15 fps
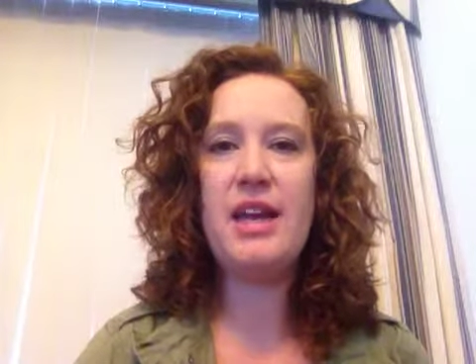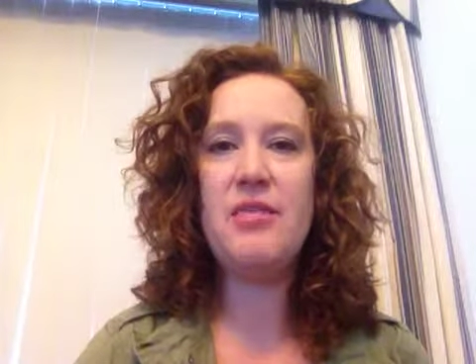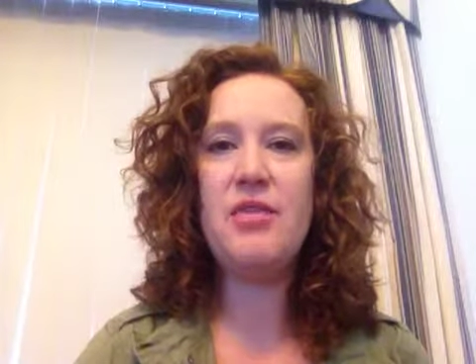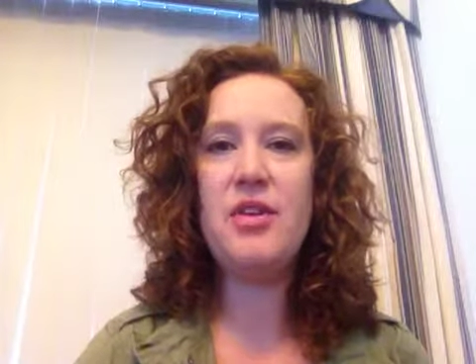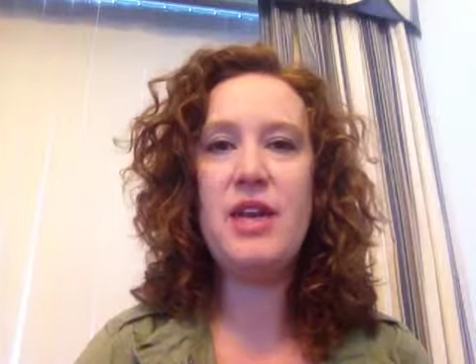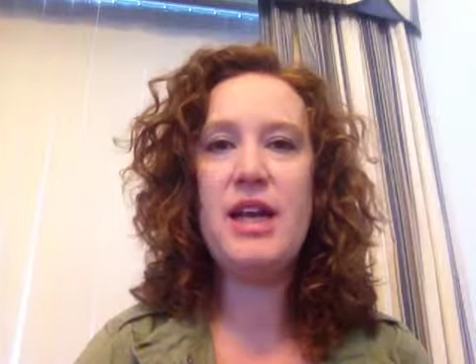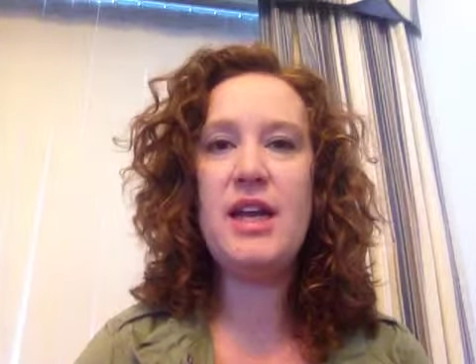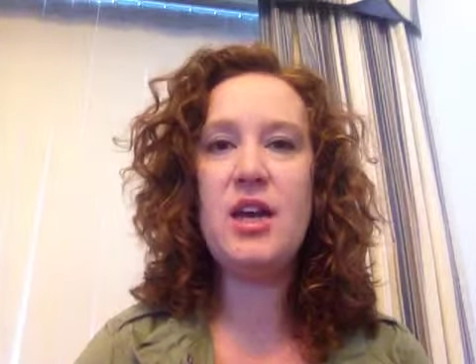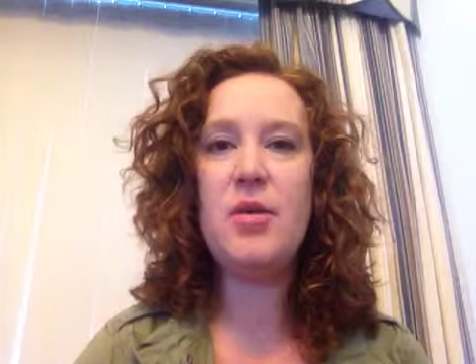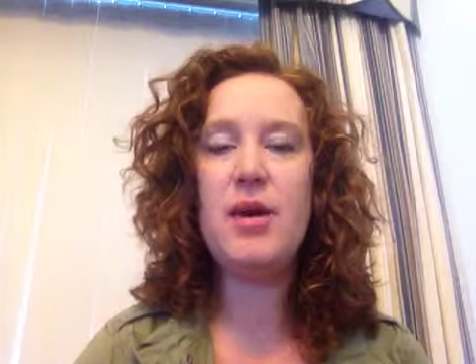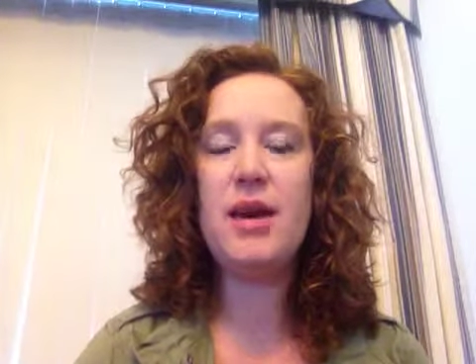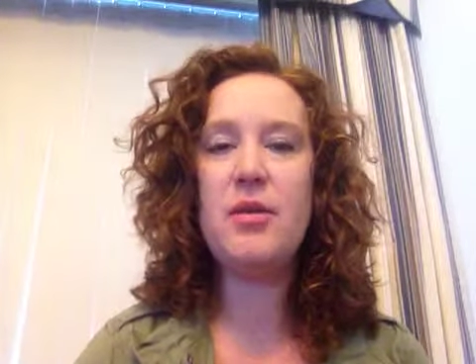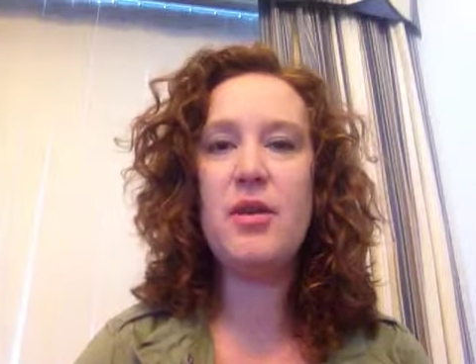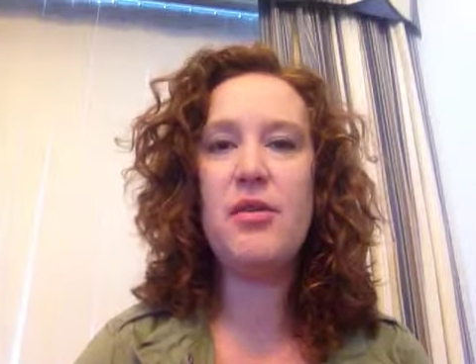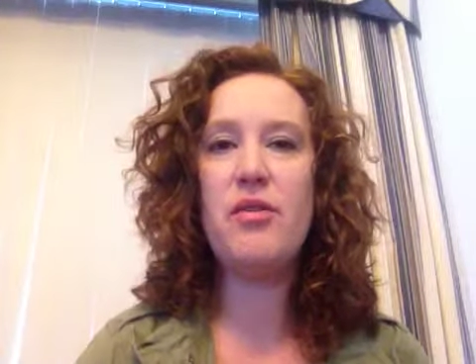and if you need a
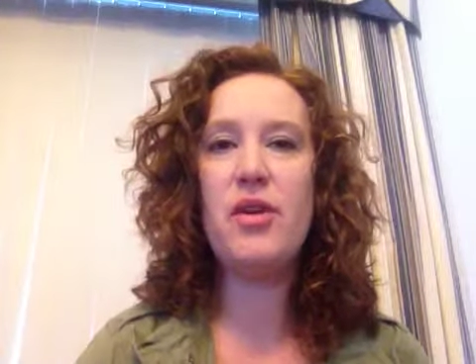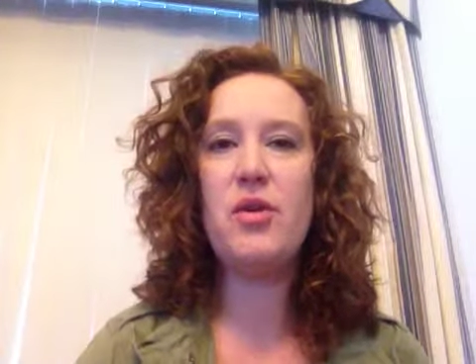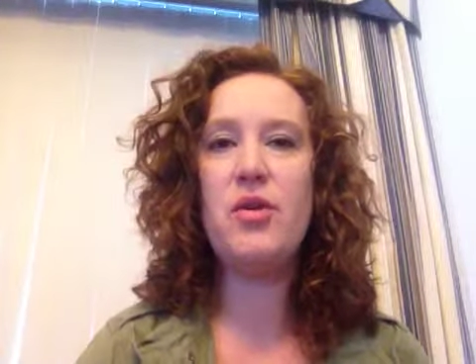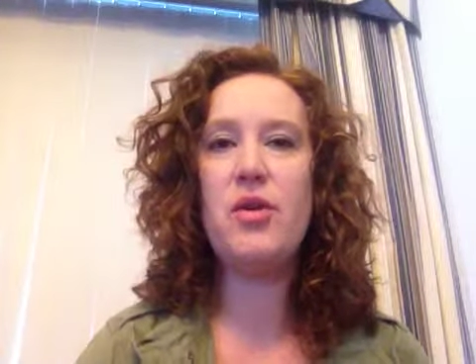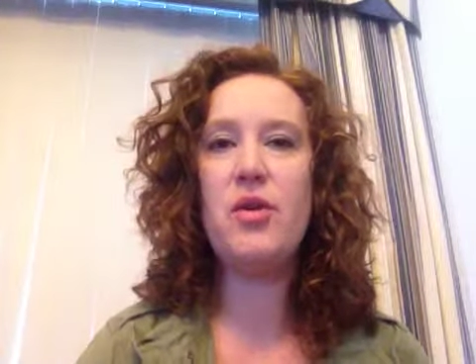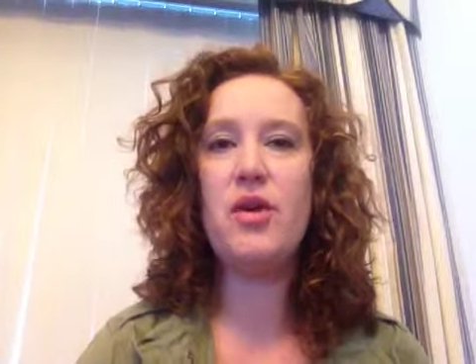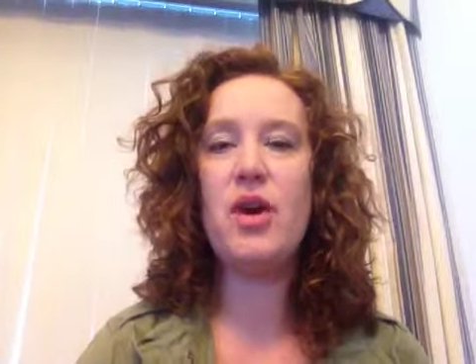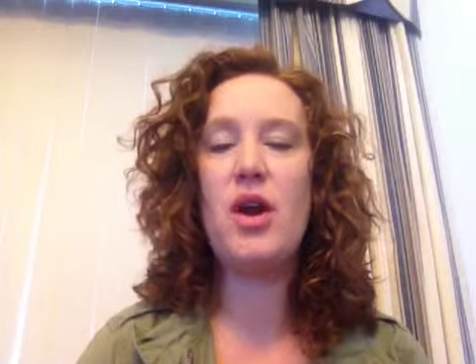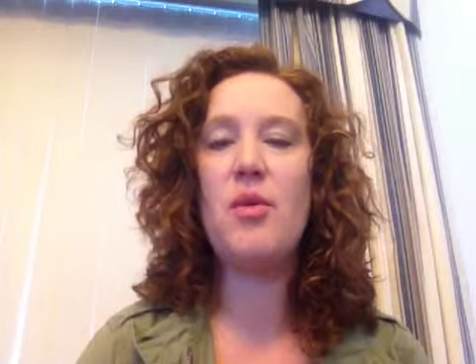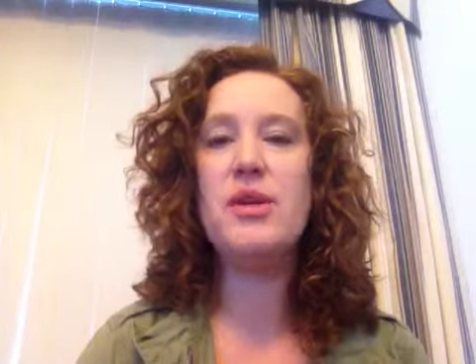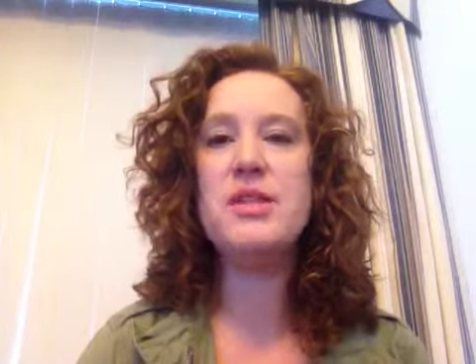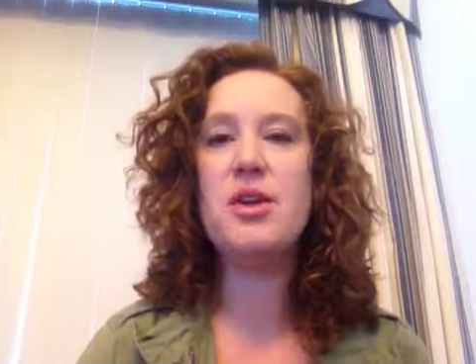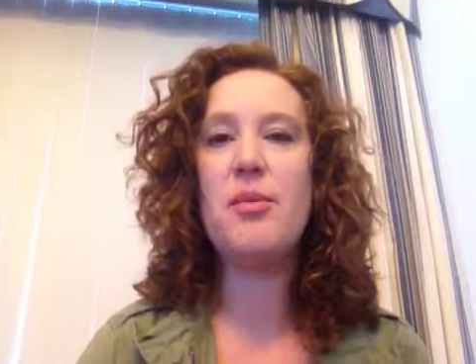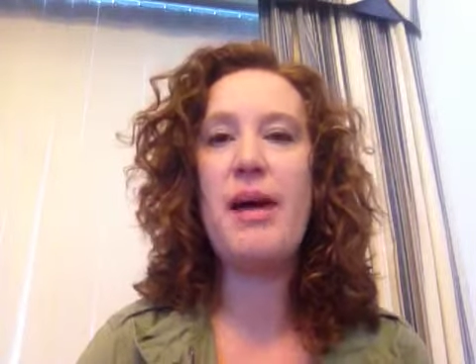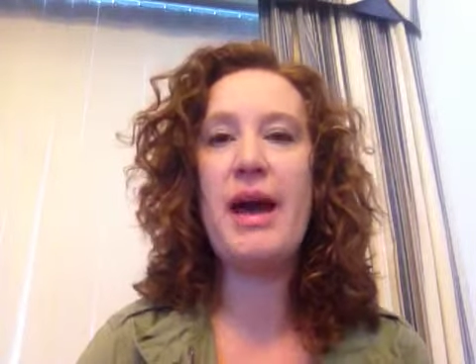quick review, you could
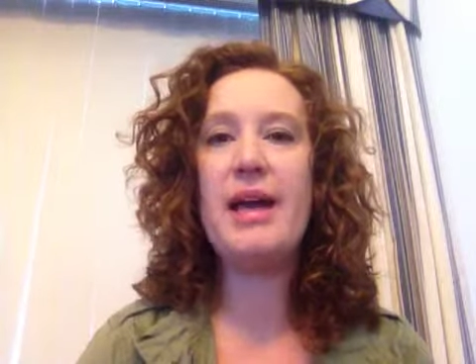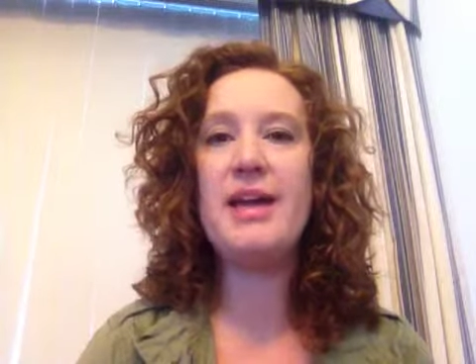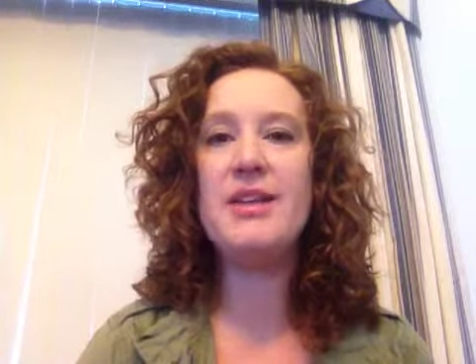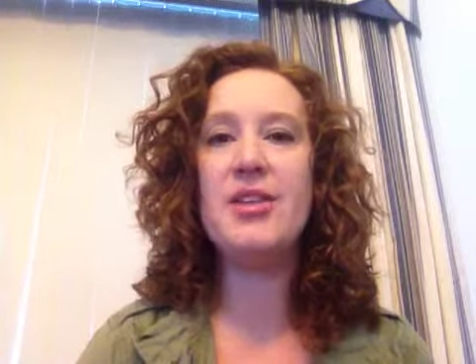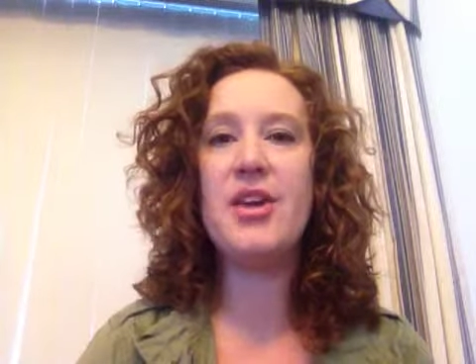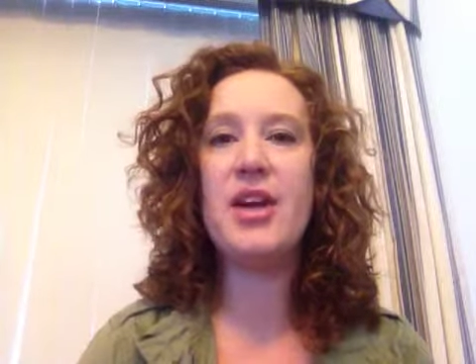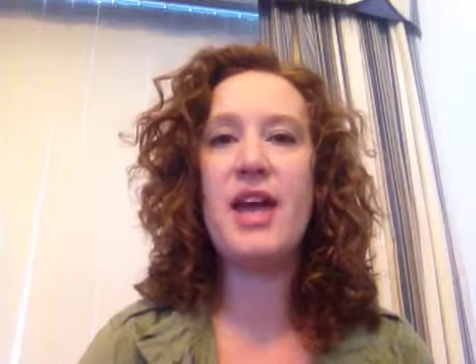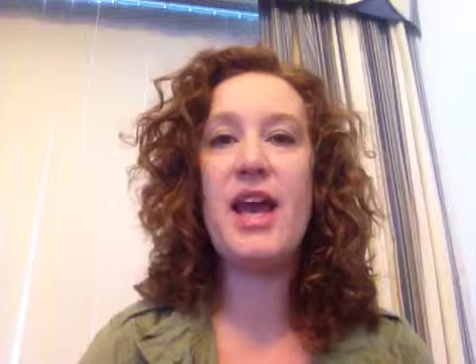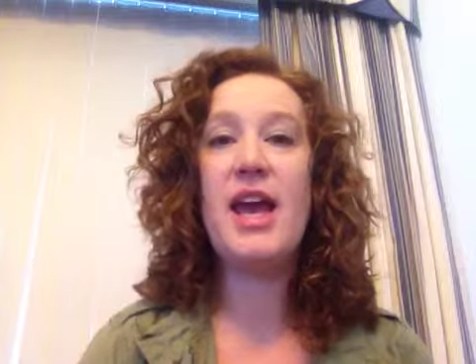always go back and look